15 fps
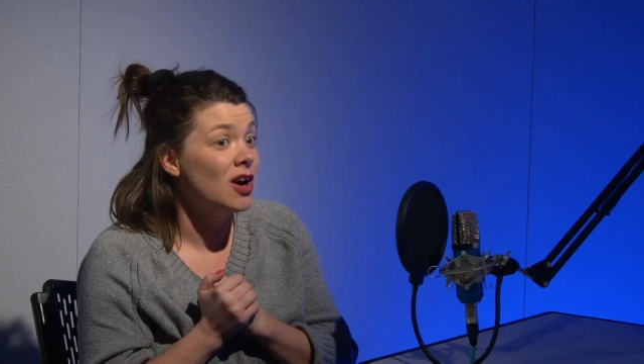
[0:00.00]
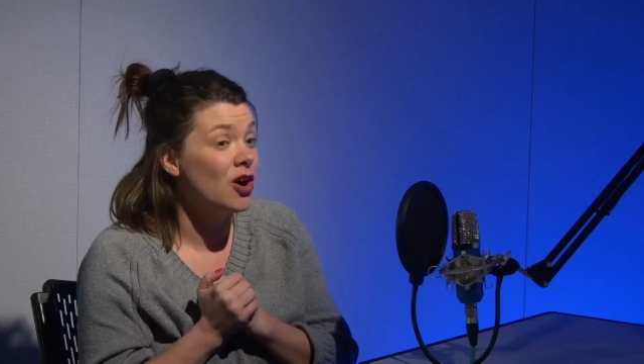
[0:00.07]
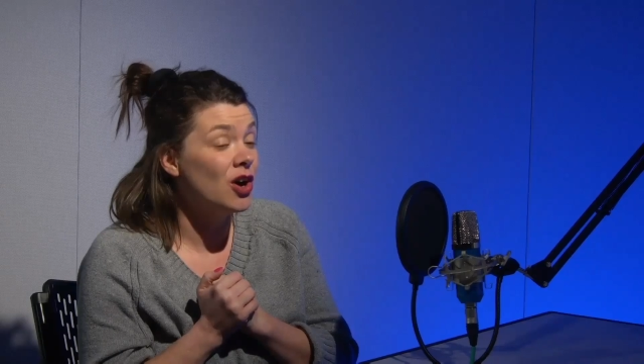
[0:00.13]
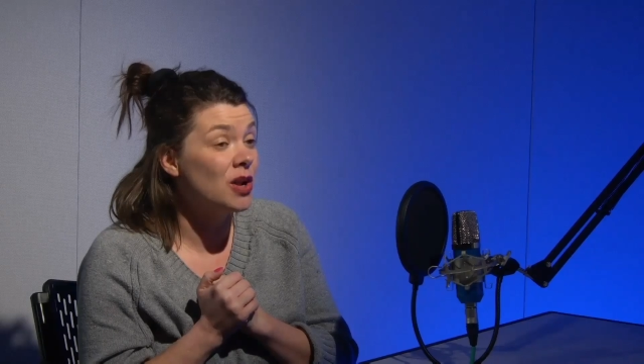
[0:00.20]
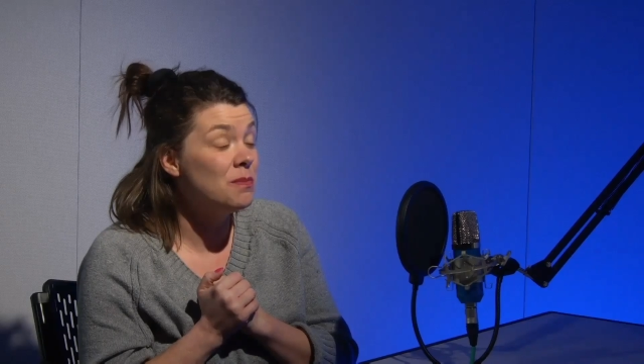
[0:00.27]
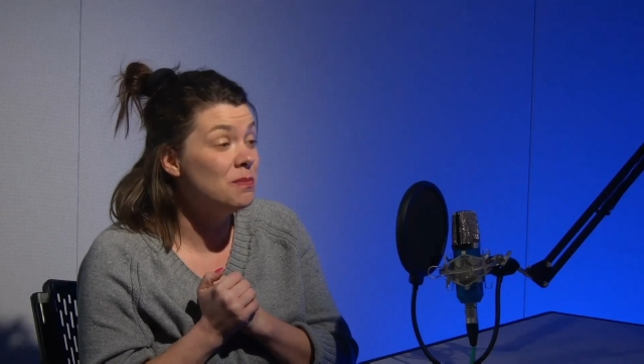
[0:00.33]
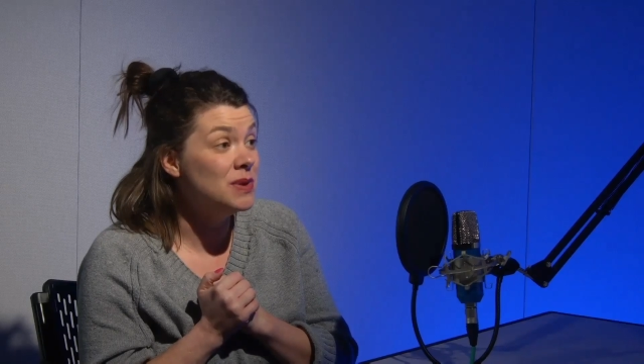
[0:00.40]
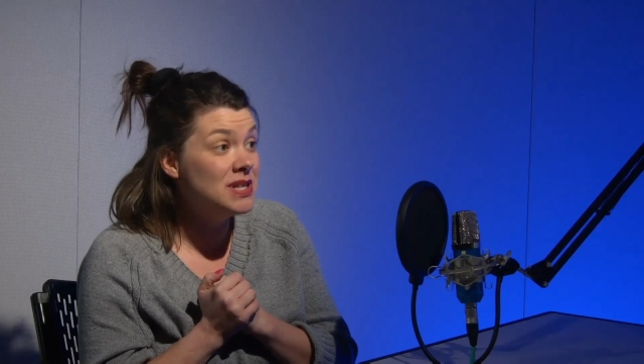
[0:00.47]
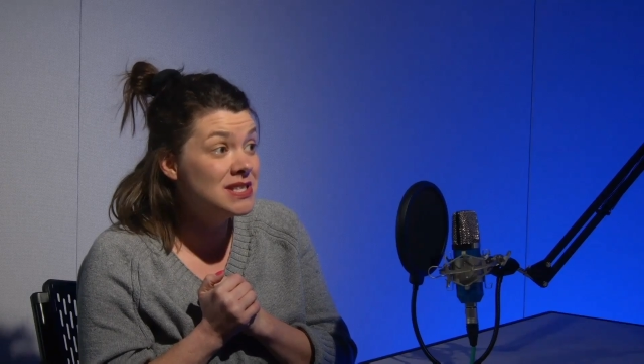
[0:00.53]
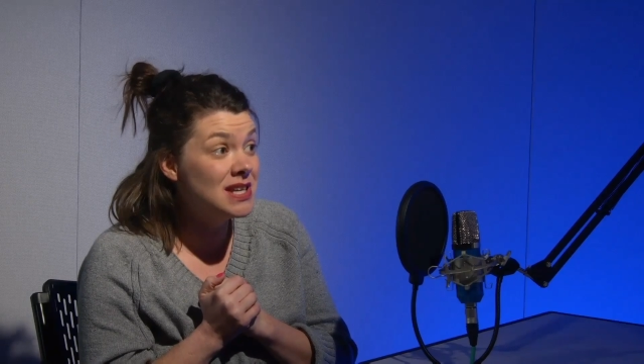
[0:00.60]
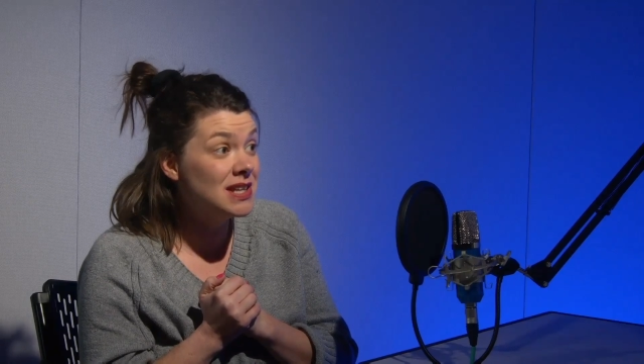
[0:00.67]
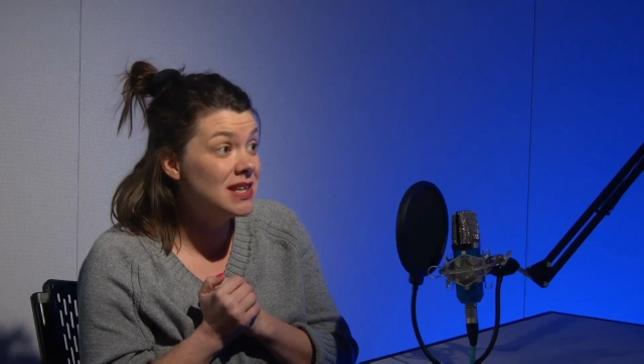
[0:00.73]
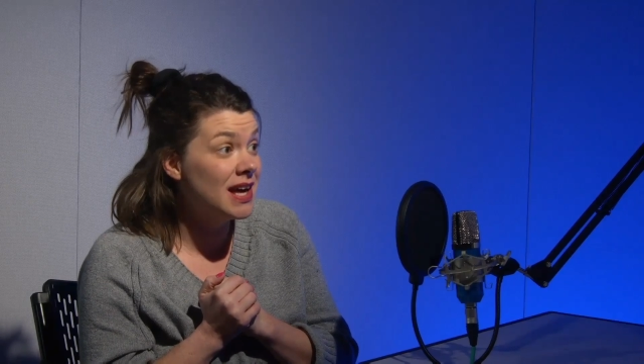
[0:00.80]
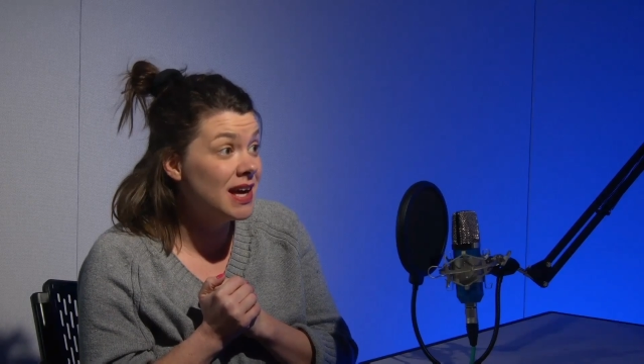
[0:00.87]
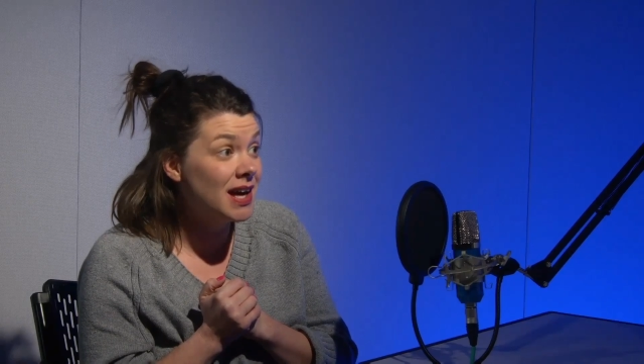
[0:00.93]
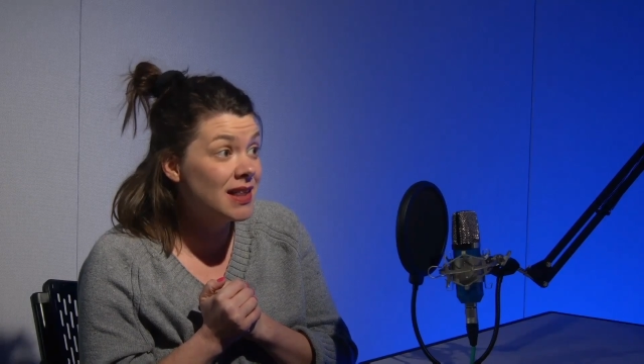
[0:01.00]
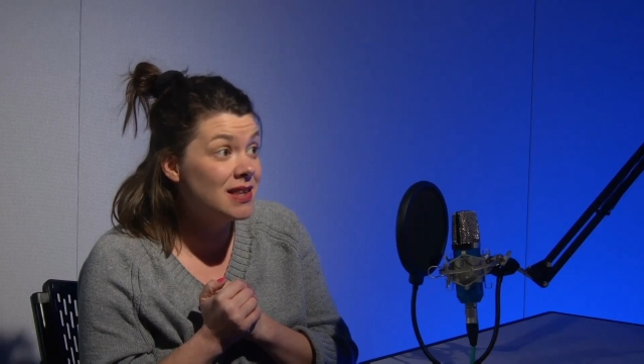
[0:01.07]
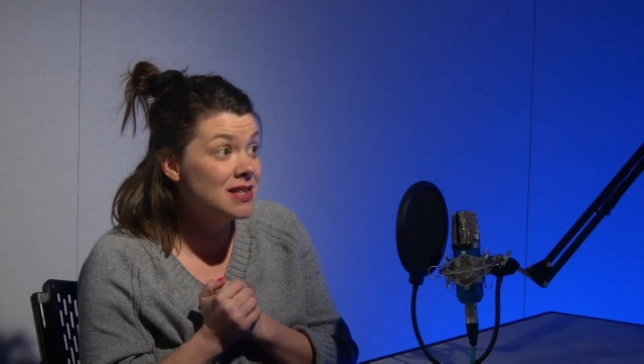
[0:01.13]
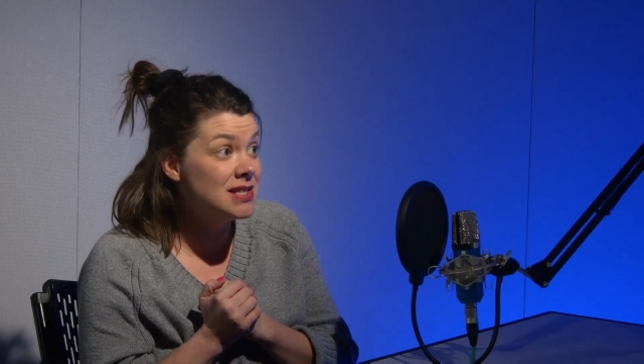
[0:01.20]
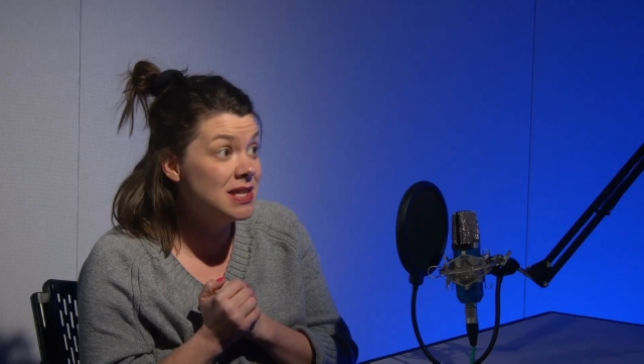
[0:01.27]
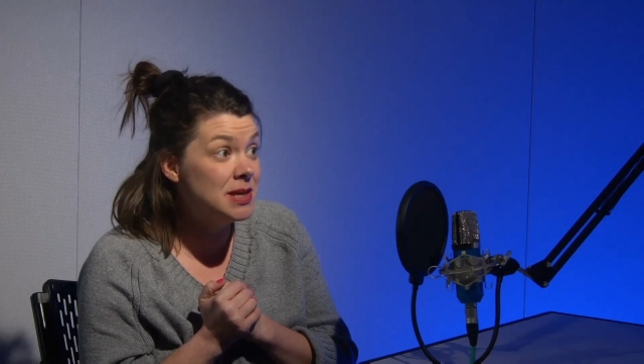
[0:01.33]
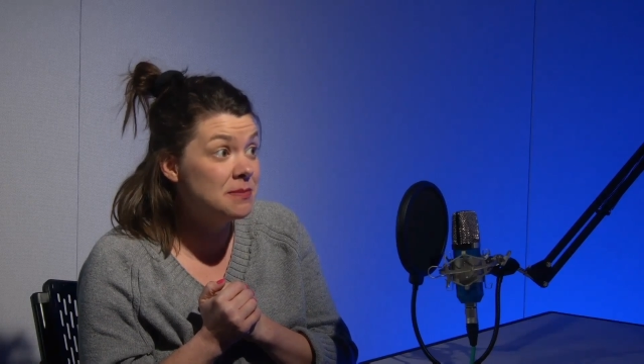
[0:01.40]
on a busy day at
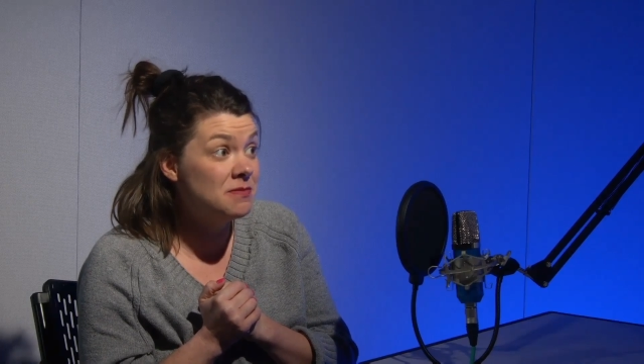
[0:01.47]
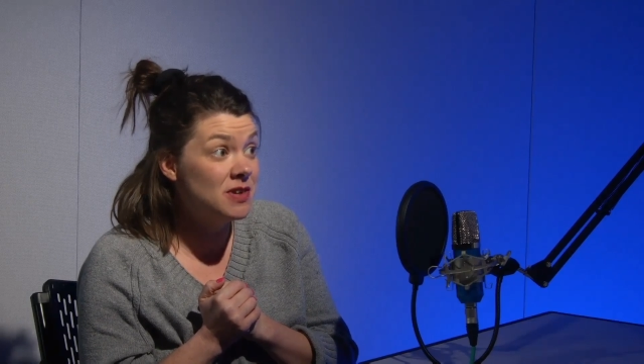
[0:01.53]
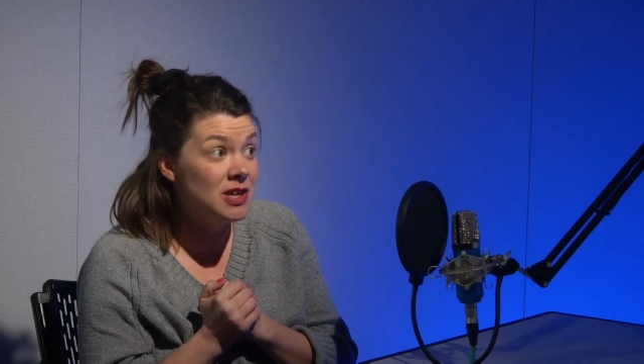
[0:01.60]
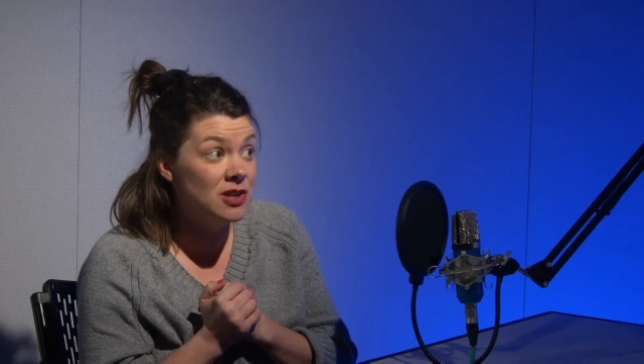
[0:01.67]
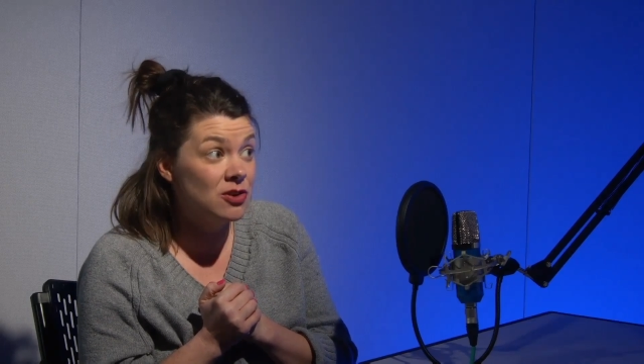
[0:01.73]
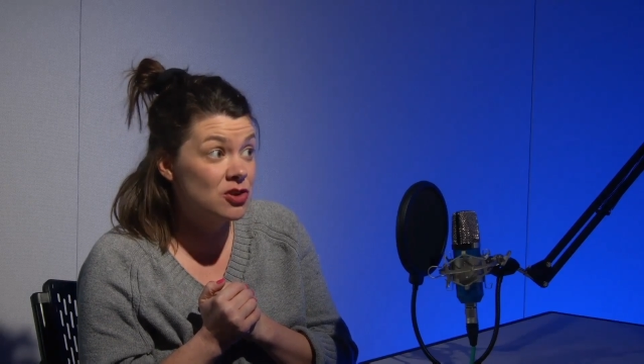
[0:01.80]
the DMV,